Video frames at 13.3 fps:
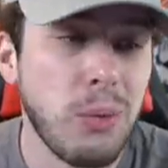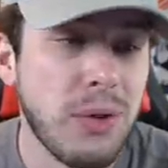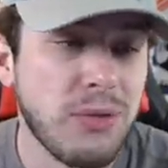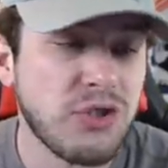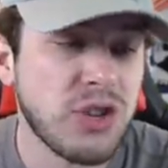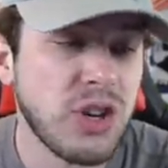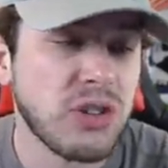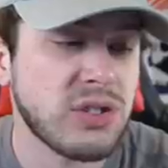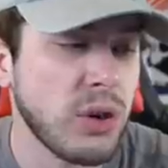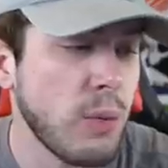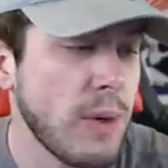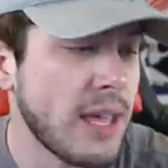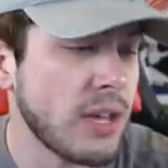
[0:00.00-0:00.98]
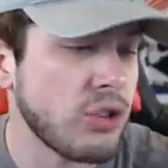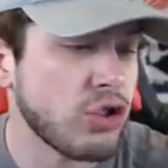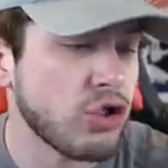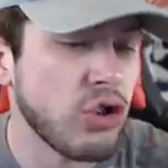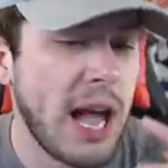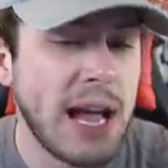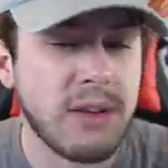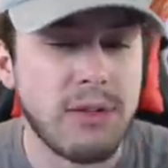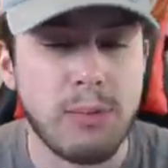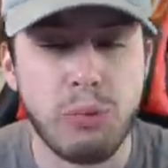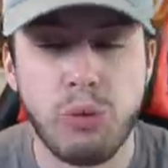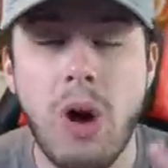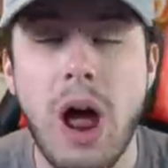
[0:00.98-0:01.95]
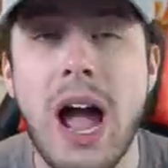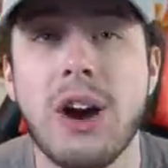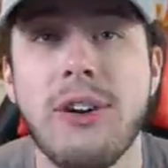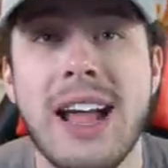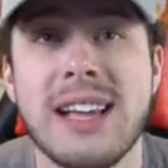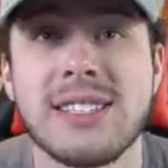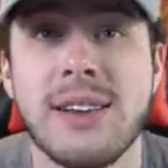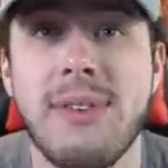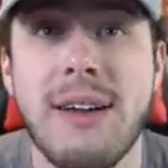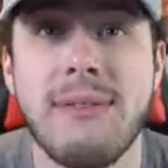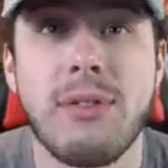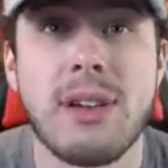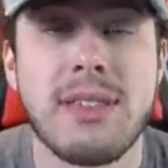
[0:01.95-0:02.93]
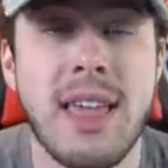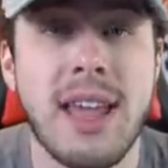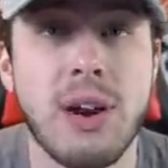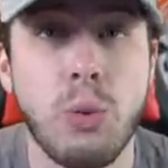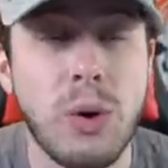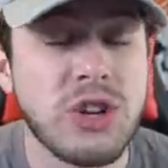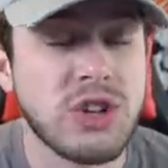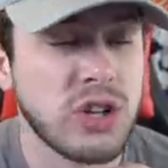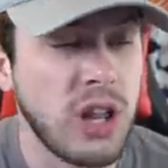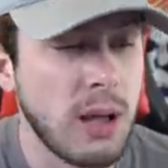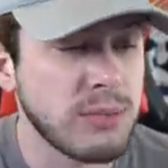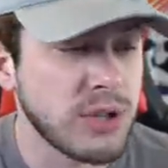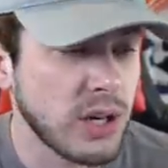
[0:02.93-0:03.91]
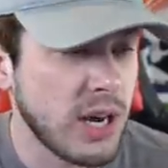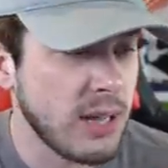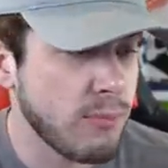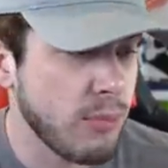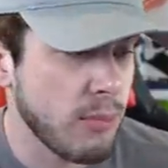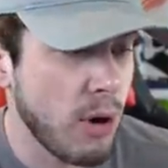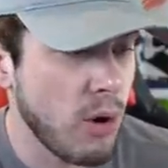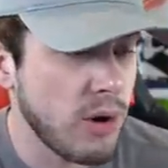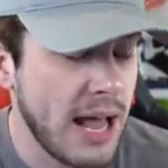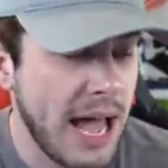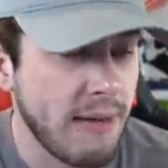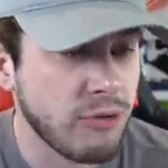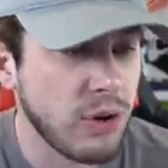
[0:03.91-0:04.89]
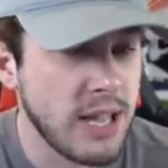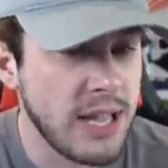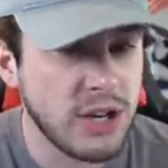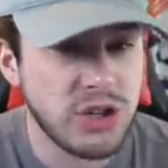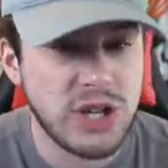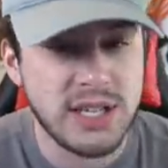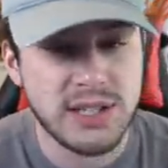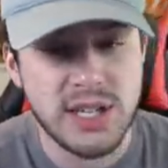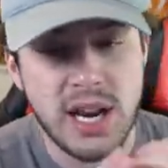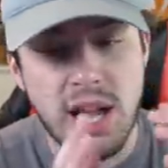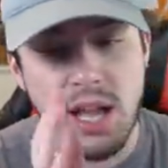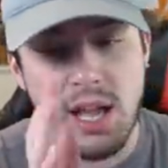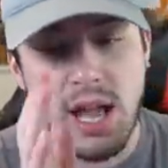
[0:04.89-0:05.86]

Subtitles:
with just so we can track the progress of everything and which clubs are getting promoted after each season.